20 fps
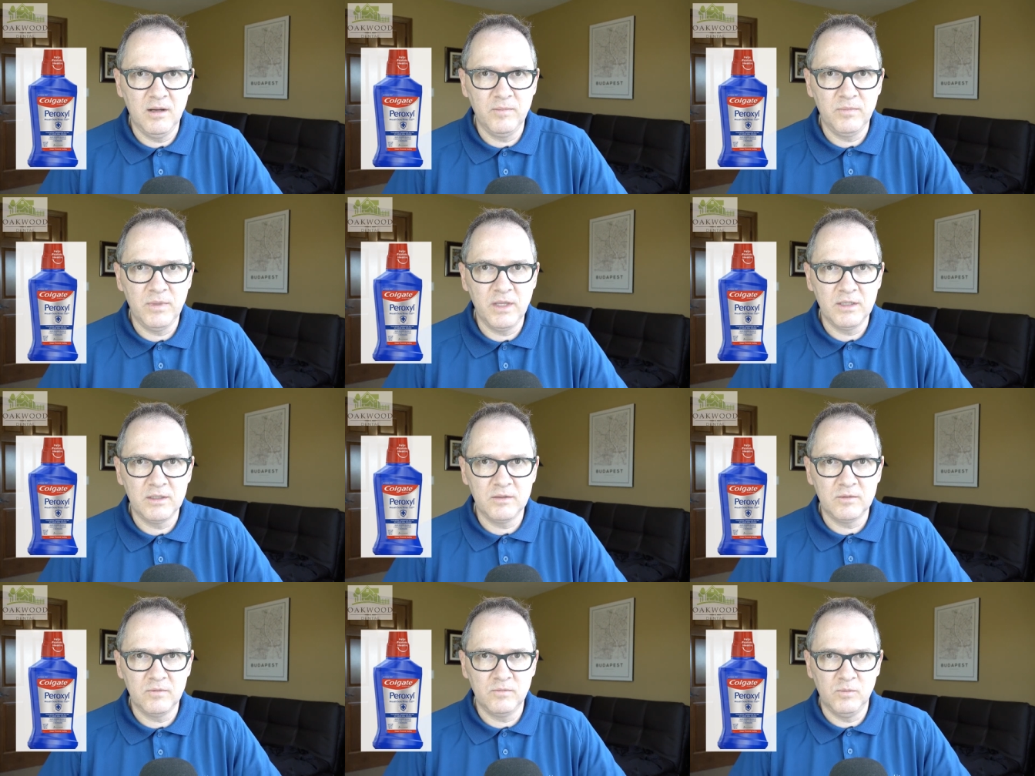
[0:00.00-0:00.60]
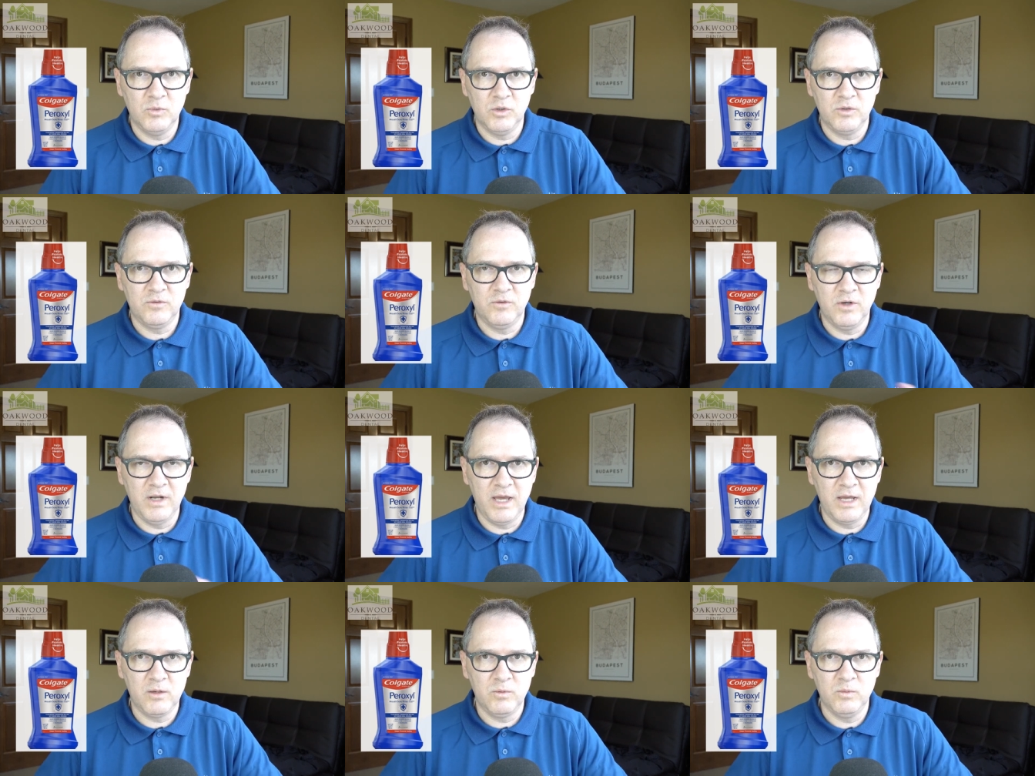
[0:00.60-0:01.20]
That's more
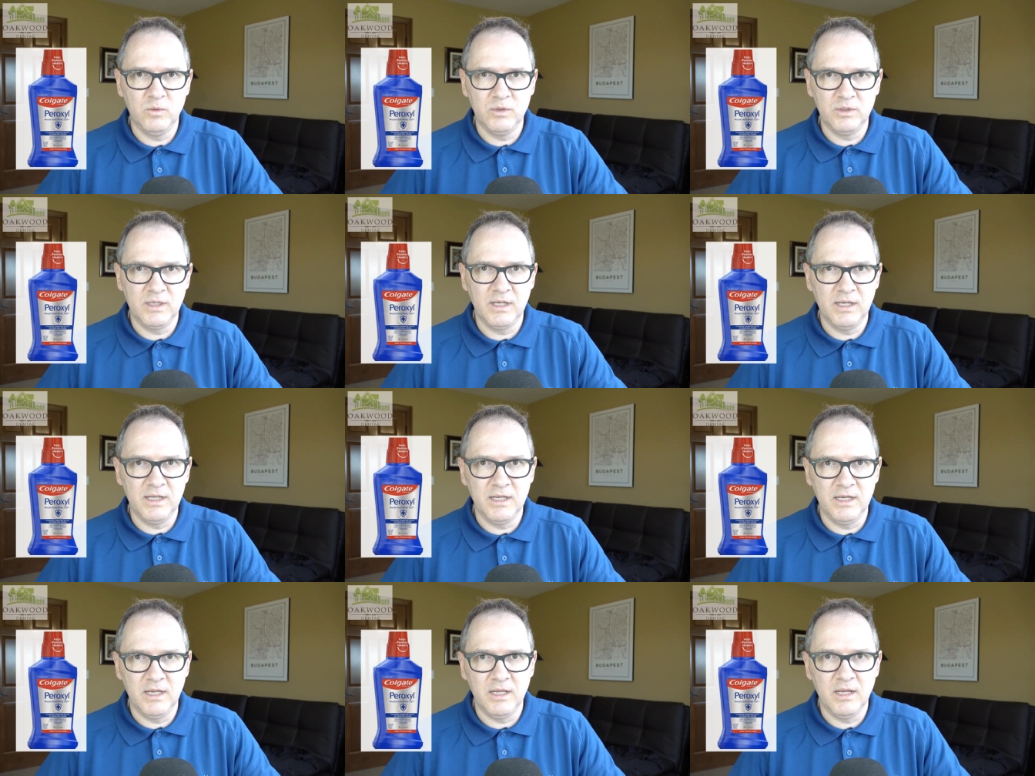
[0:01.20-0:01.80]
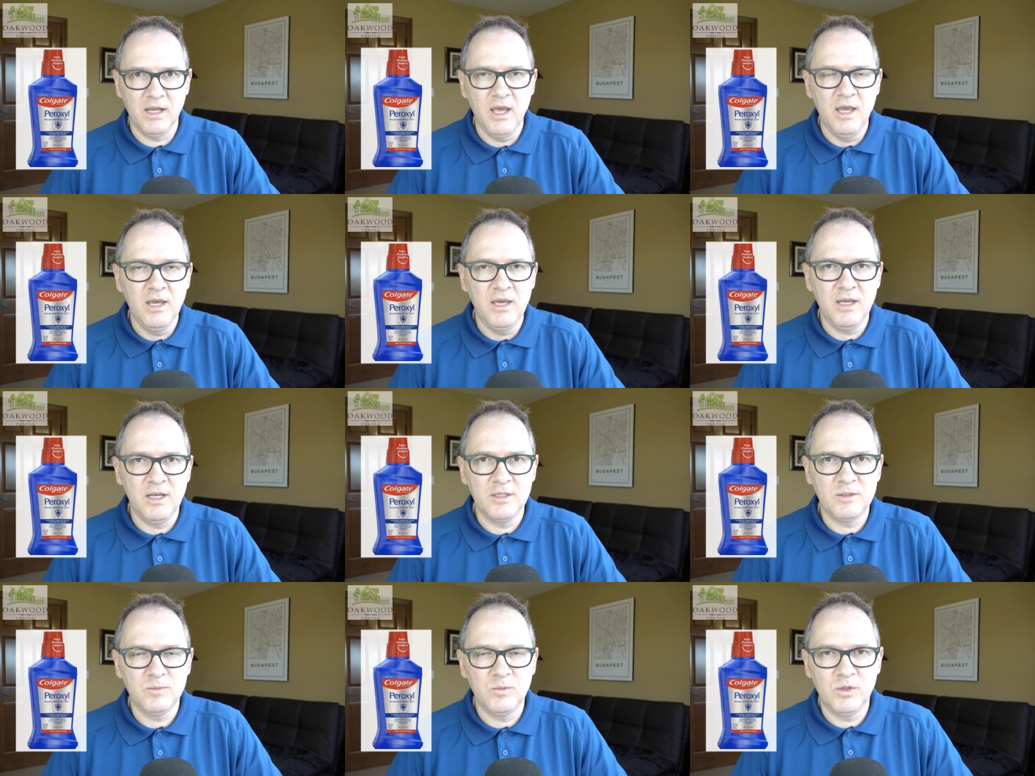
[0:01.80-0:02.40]
for like wound cleaning.
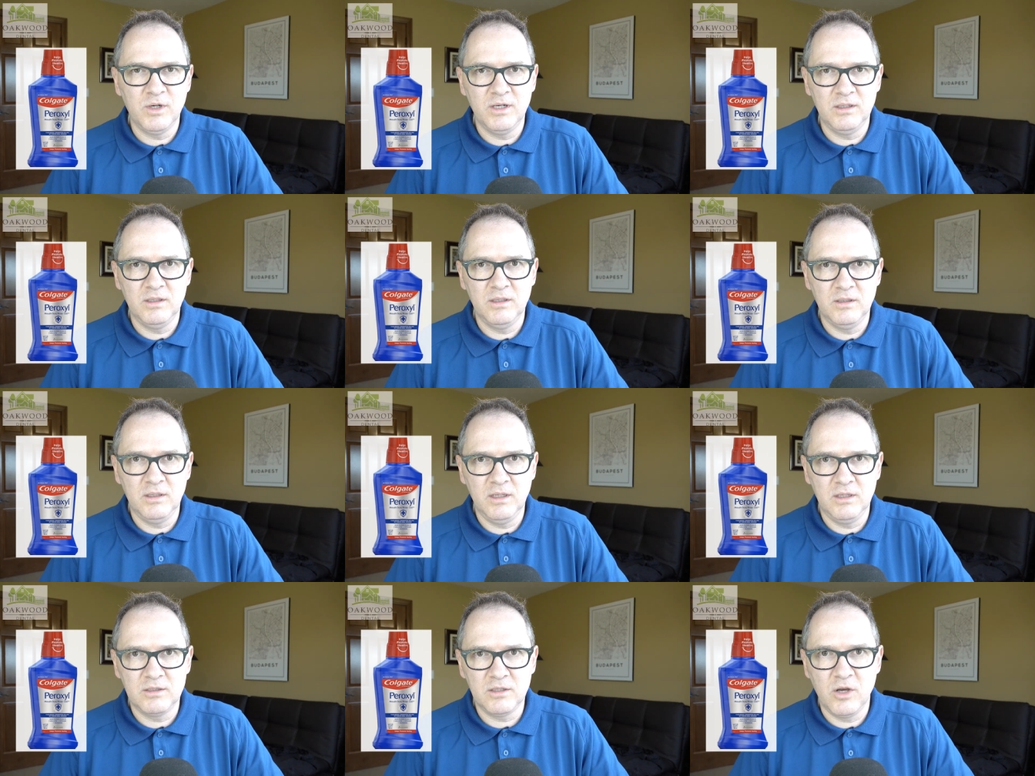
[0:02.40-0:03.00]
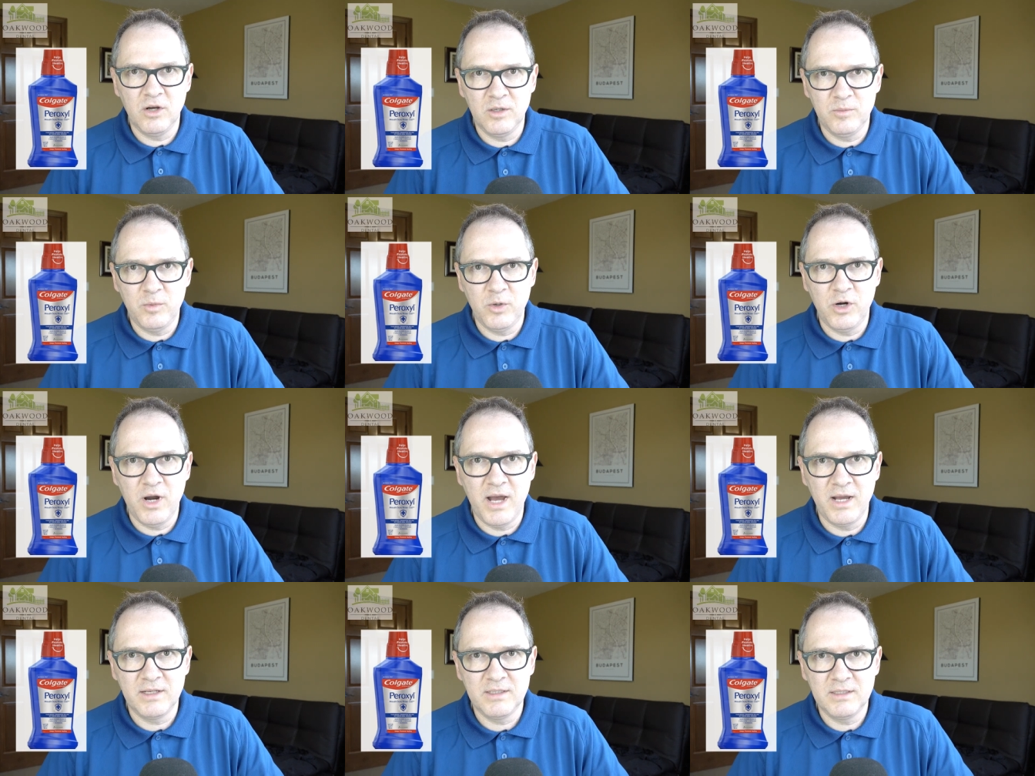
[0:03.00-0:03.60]
It's called
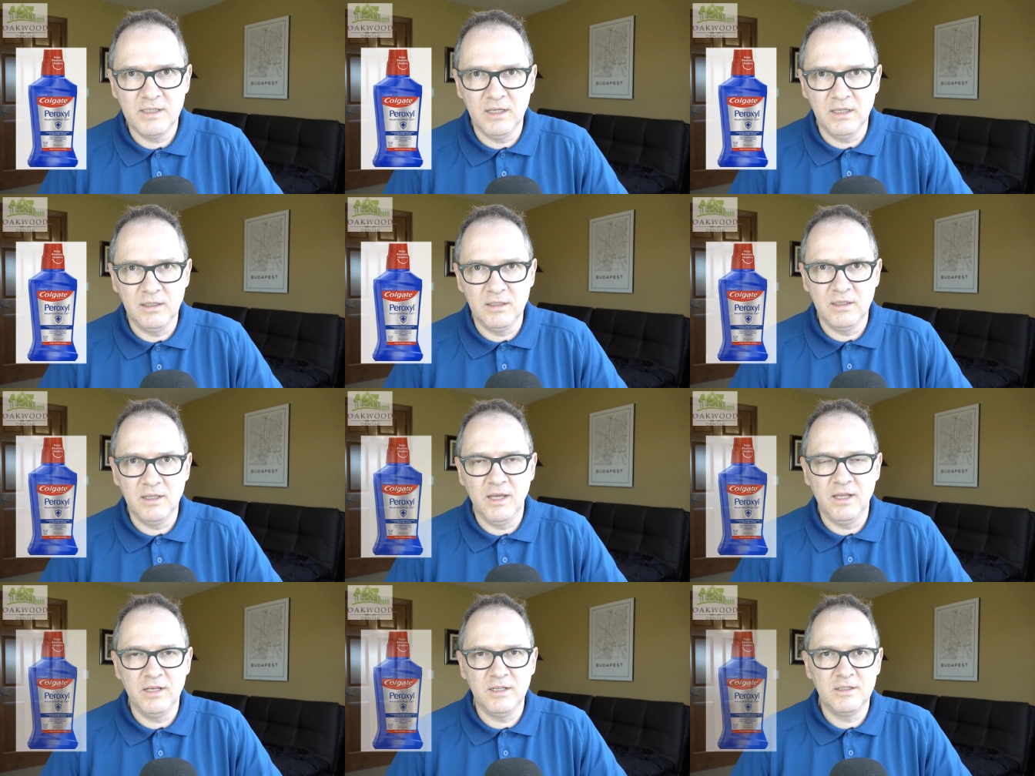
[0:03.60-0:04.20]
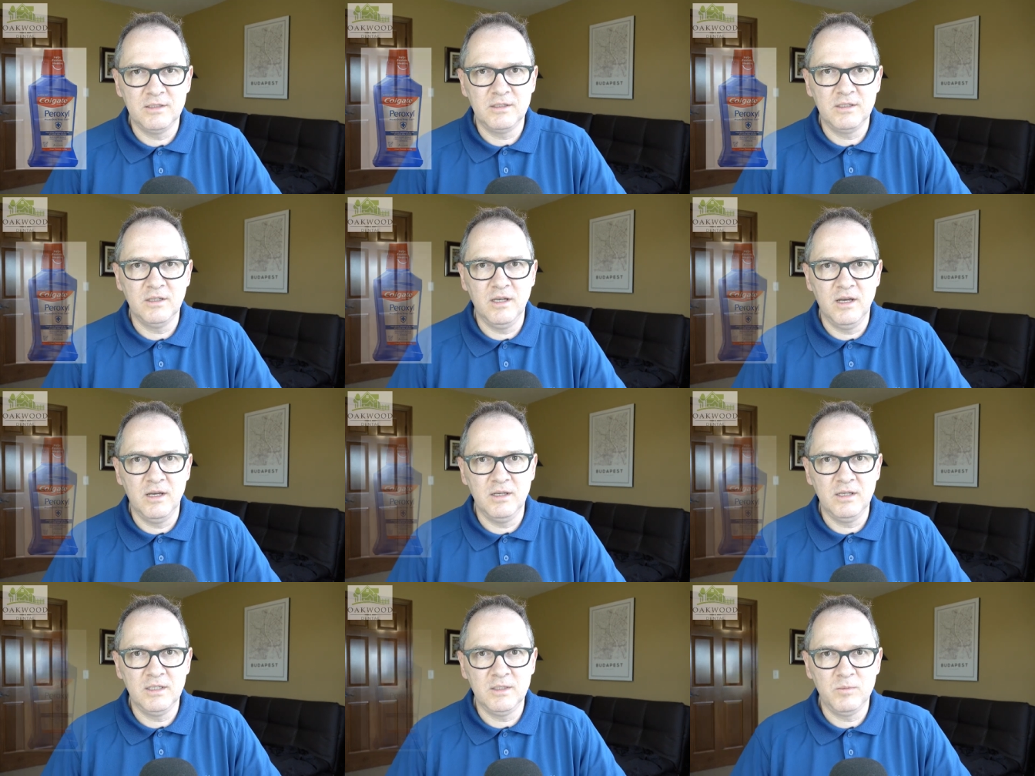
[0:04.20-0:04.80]
peroxyl, and
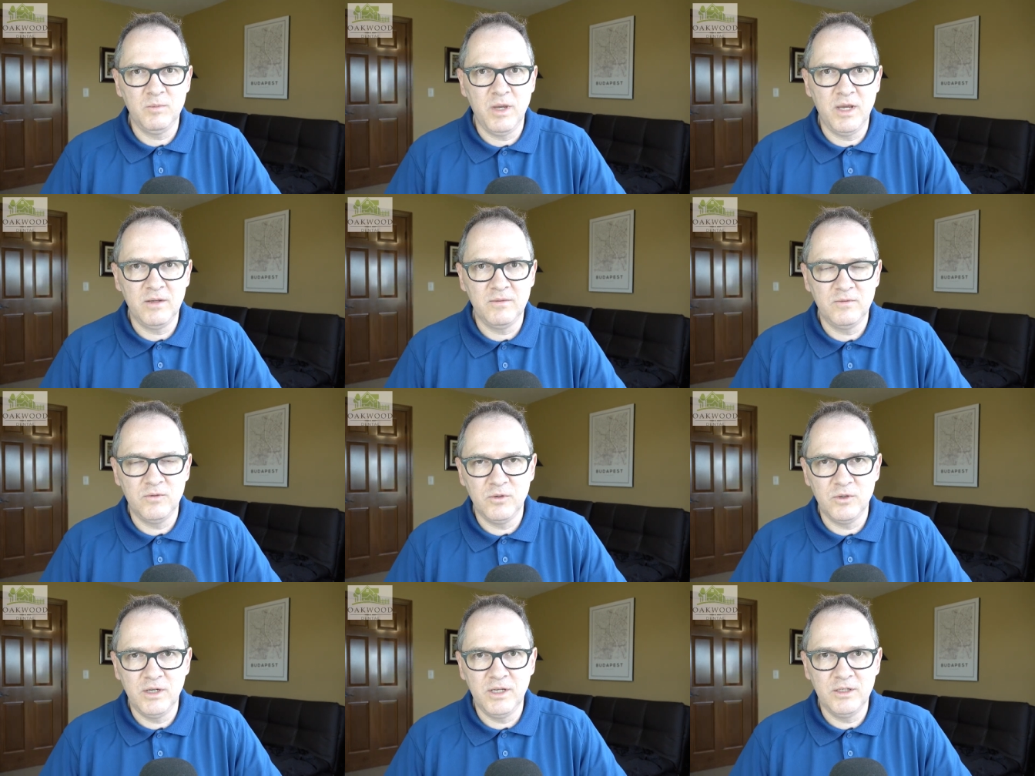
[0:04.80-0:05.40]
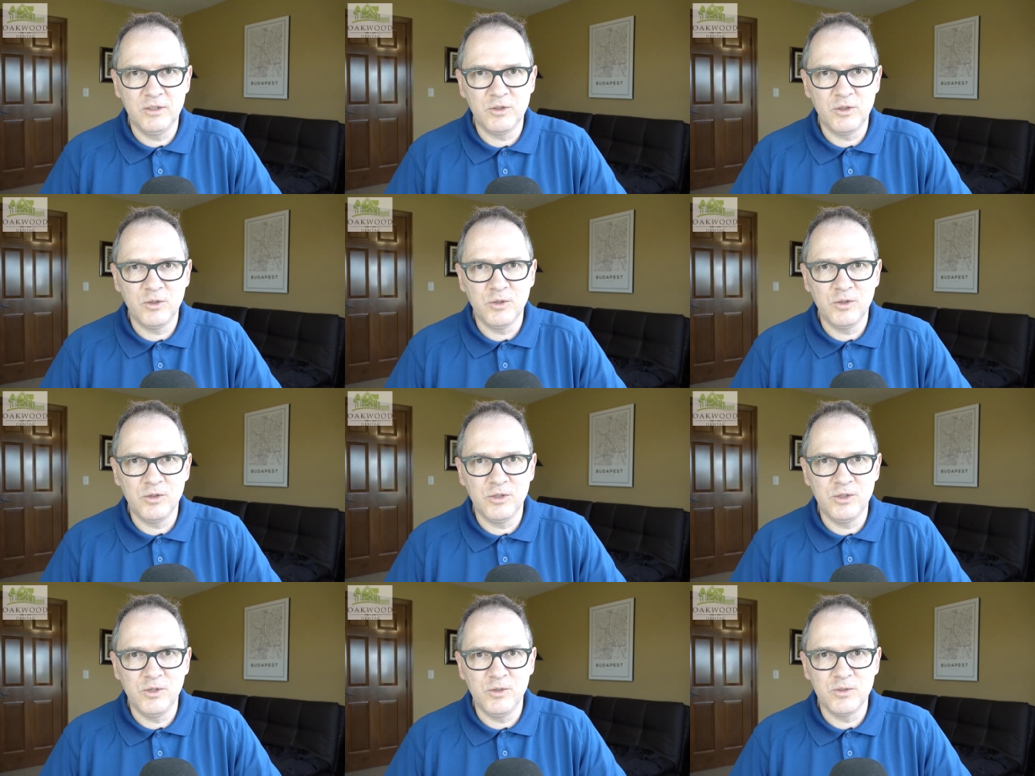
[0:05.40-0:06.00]
it's made for
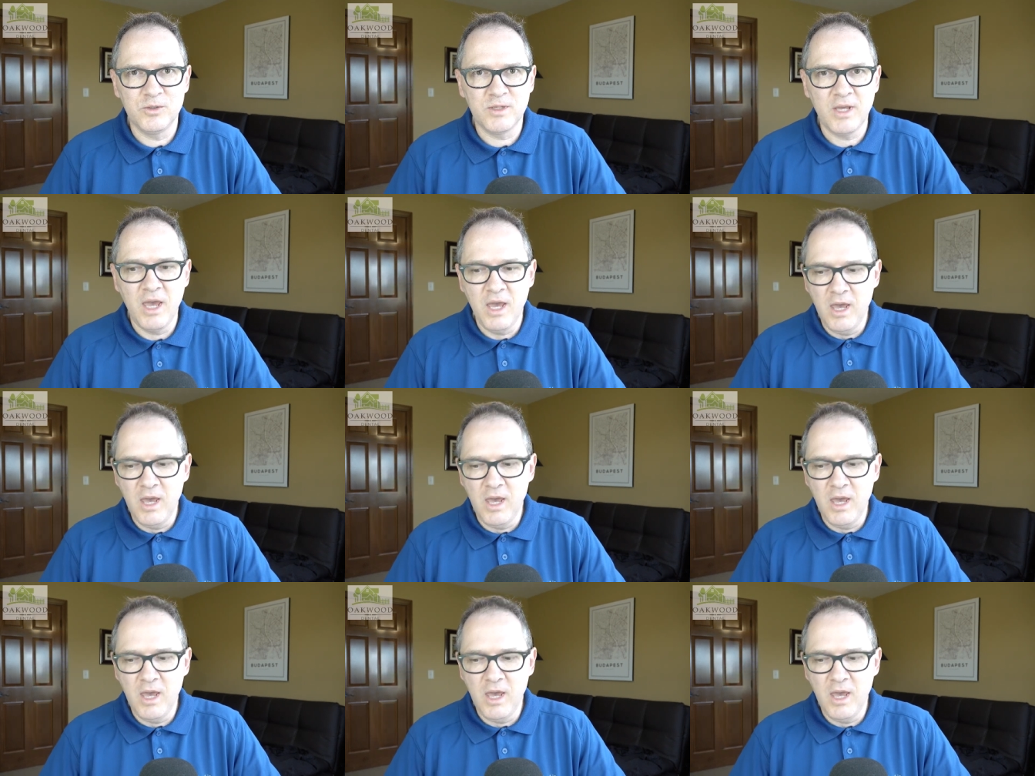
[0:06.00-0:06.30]
intraoral use.